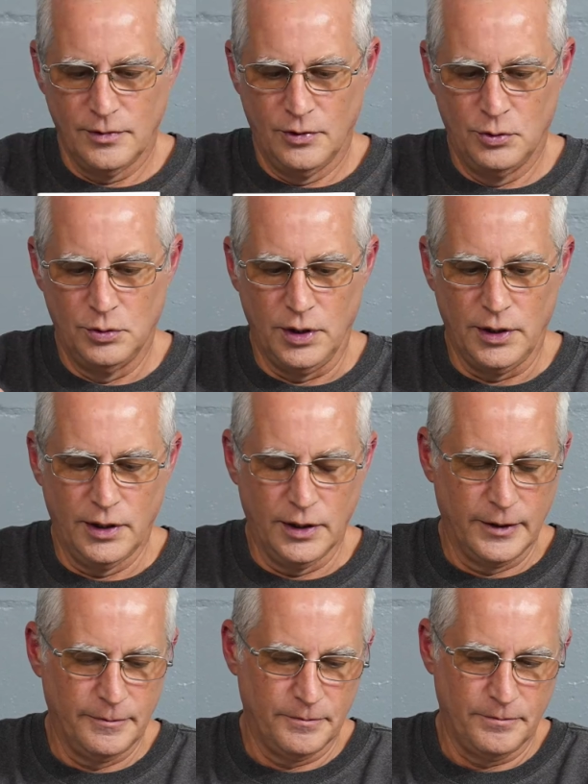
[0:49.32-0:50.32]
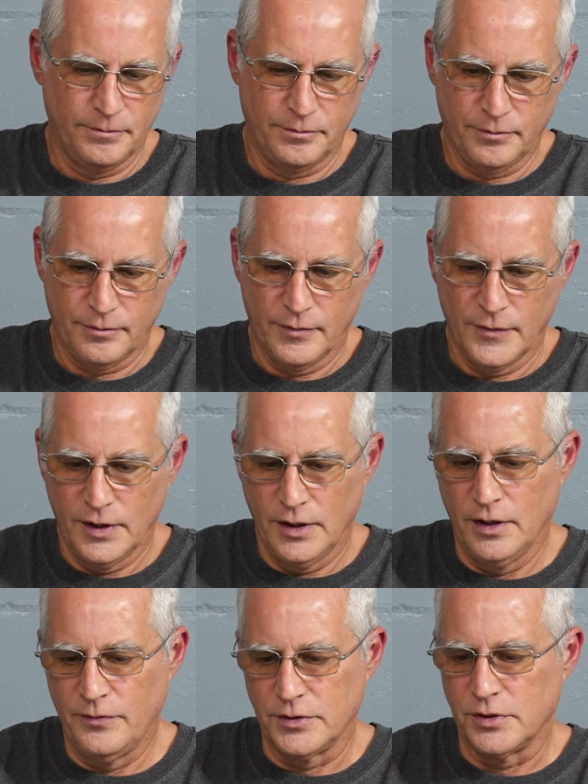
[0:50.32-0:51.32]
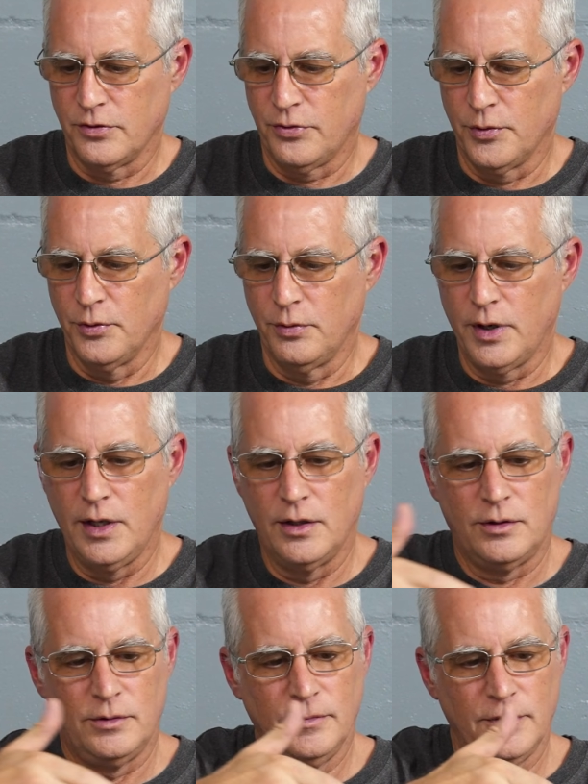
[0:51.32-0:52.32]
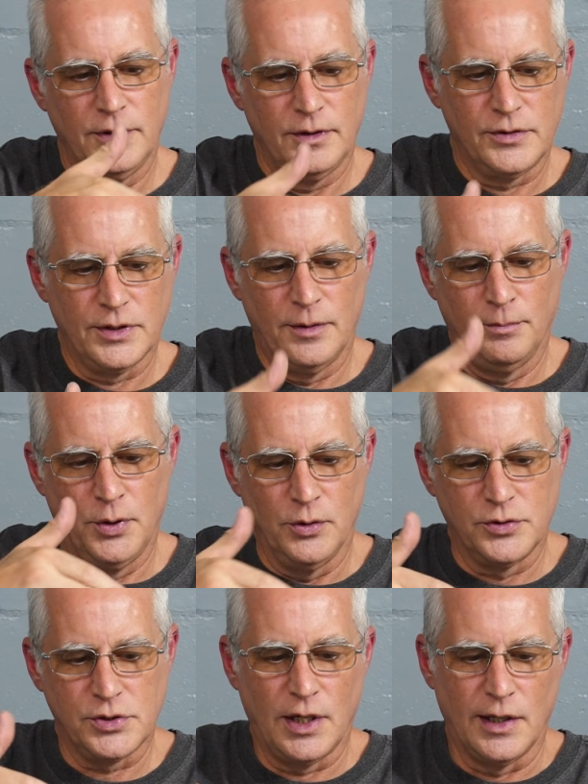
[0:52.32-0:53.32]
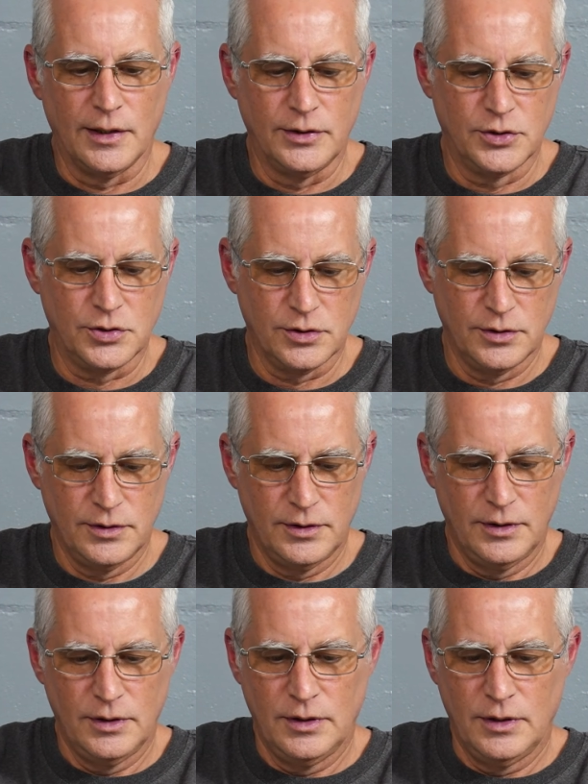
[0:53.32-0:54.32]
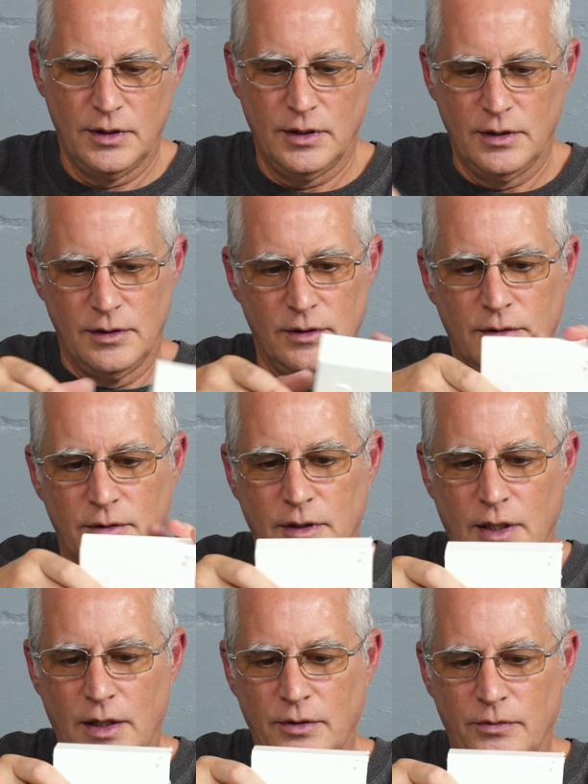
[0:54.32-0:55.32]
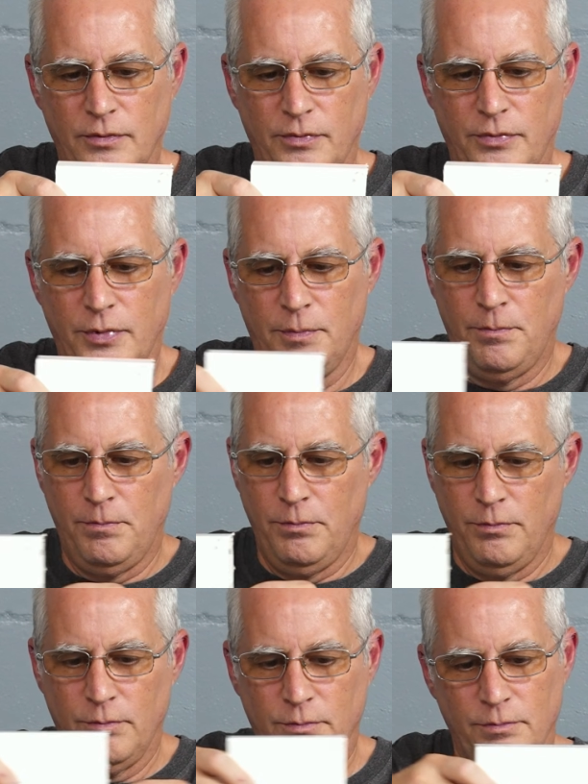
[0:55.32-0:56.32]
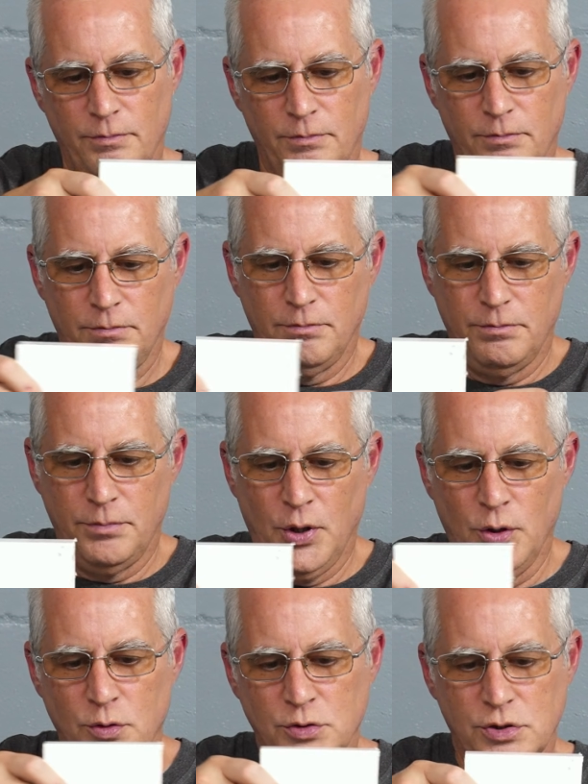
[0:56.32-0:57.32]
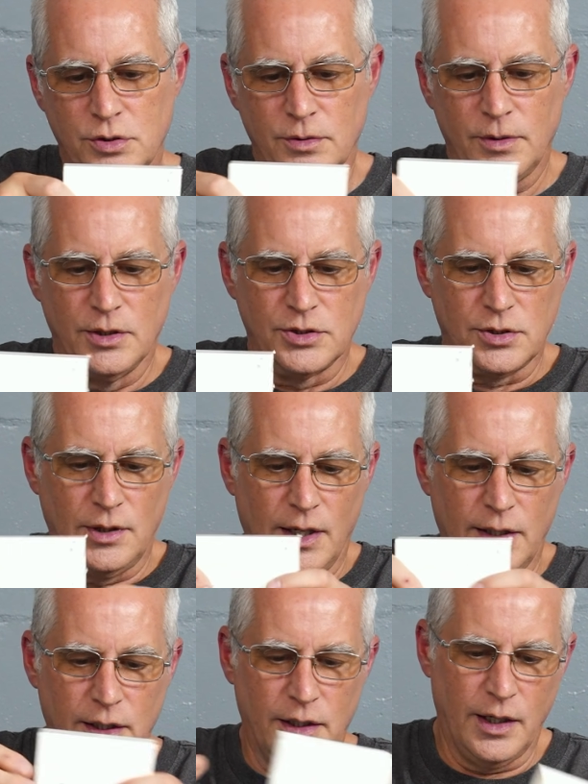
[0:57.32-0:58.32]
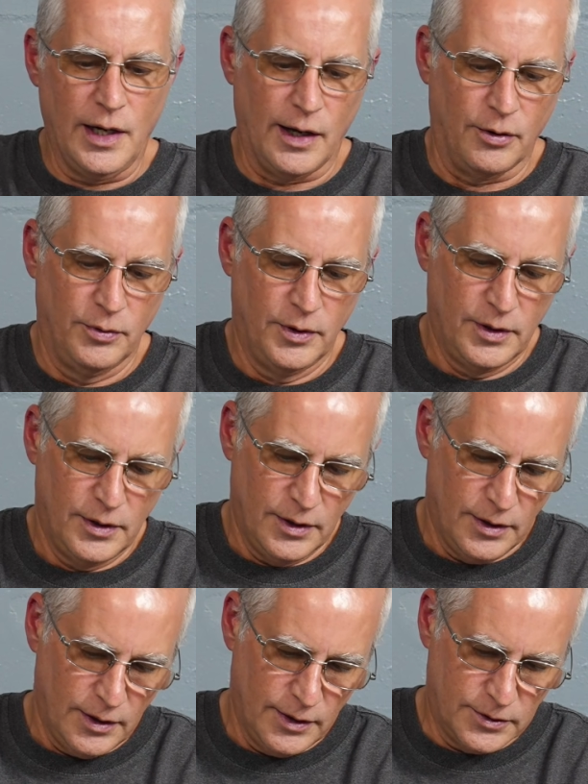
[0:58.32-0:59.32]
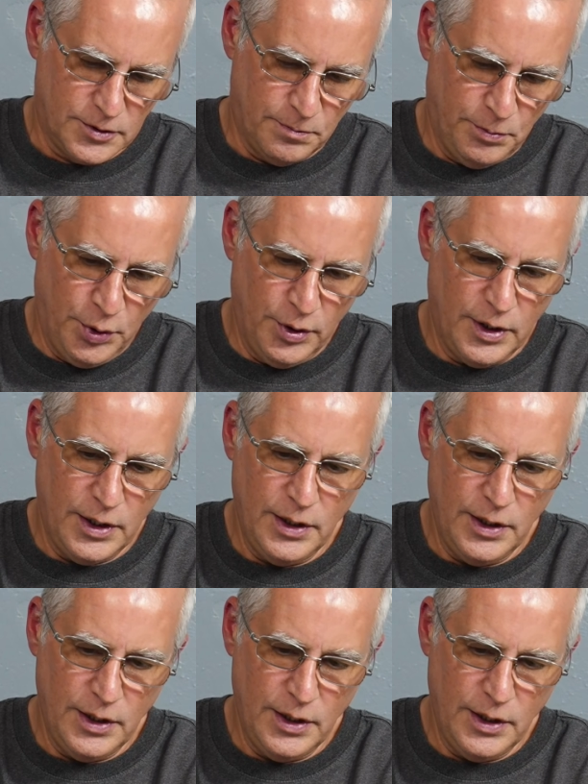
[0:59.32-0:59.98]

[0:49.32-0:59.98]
a hole in it. If it's a through rail, it's on both sides. And the post can slide in and out. It's put